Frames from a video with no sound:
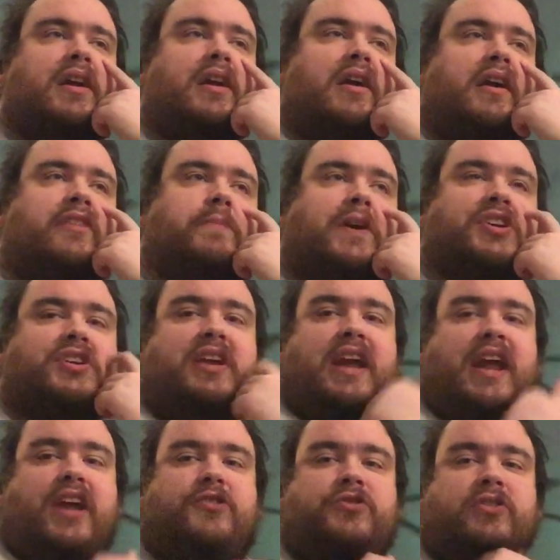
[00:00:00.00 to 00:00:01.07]
Especially
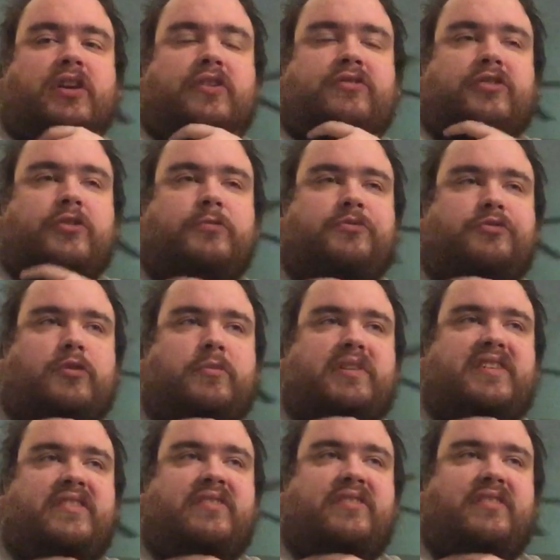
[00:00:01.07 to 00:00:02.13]
Andrew Garfield's
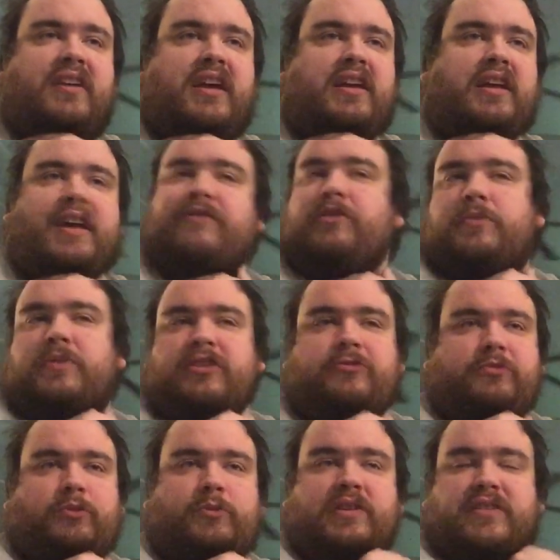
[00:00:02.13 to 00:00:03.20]
performance, and everybody's
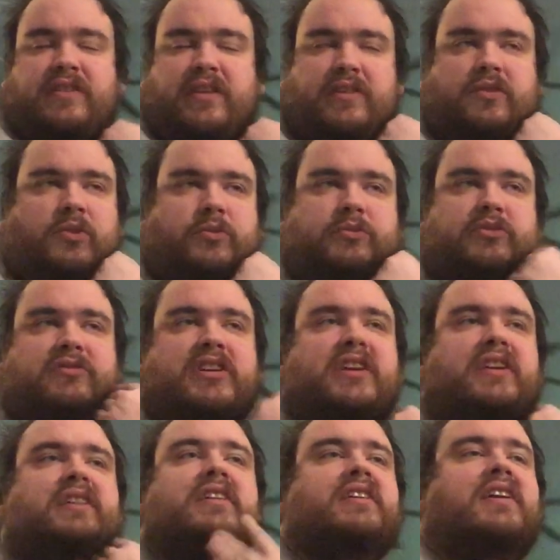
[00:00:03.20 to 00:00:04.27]
performance, and the whole movie.
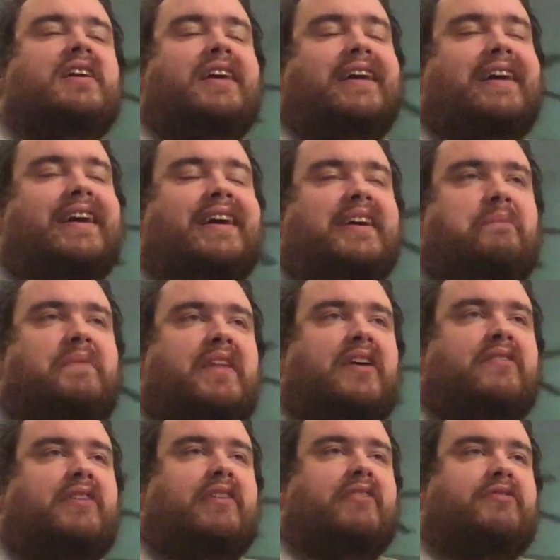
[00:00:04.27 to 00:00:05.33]
5
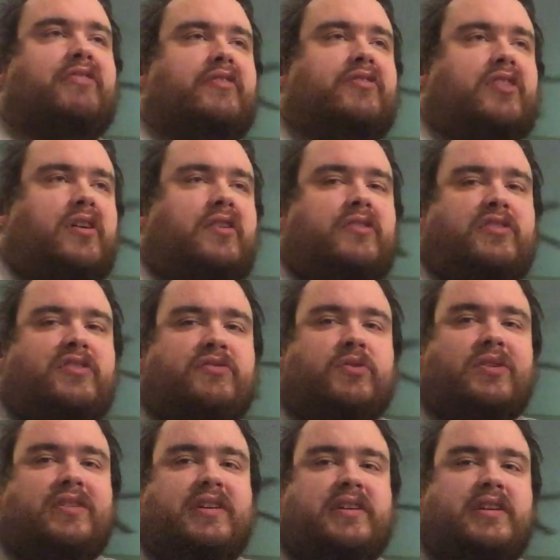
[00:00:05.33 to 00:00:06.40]
out of 5 stars for
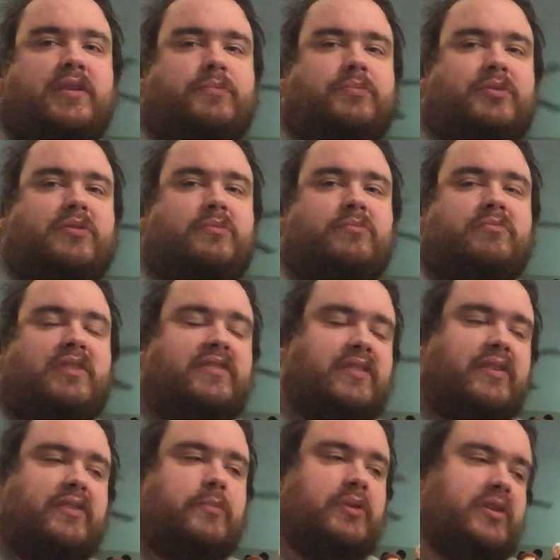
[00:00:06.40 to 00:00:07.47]
Tick, Tick, Boom. Let's
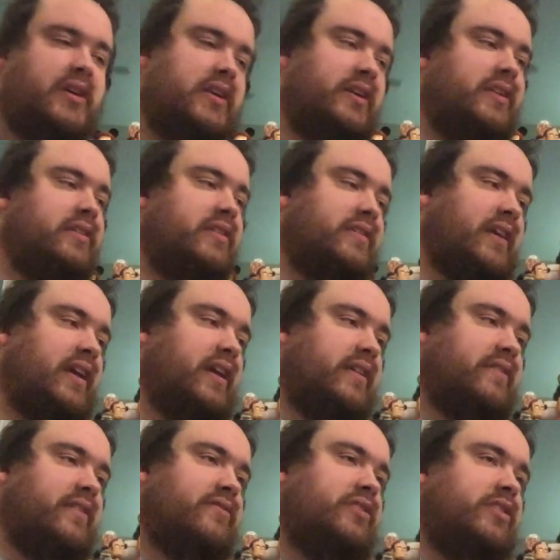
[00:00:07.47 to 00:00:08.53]
close the book on it, because I got
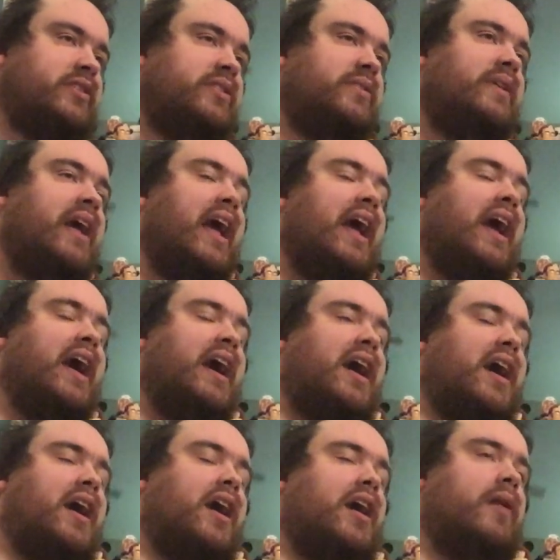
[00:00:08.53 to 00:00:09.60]
stuff to do.
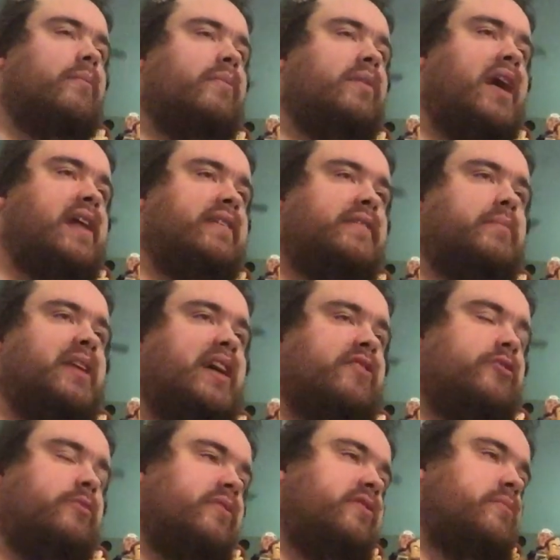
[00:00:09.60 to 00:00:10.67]
And some
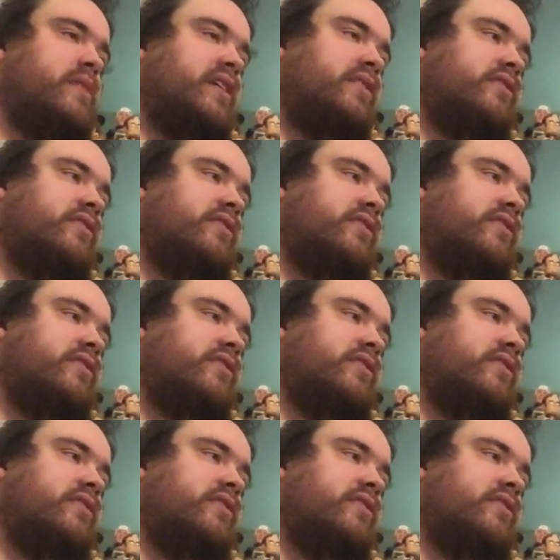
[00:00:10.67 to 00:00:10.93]
announcements to make.